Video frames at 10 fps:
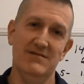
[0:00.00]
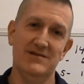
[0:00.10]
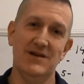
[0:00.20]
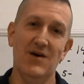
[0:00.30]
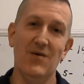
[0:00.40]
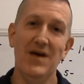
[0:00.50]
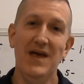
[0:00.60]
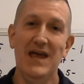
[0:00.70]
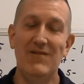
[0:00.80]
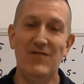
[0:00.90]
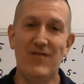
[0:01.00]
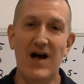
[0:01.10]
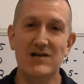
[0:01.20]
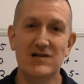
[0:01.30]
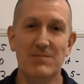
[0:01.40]
So if
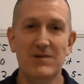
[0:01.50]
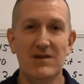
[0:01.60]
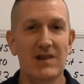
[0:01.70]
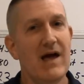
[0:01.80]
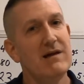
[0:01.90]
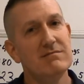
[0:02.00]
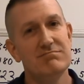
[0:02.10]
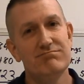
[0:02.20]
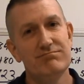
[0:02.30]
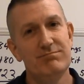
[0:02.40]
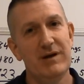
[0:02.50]
find something you like,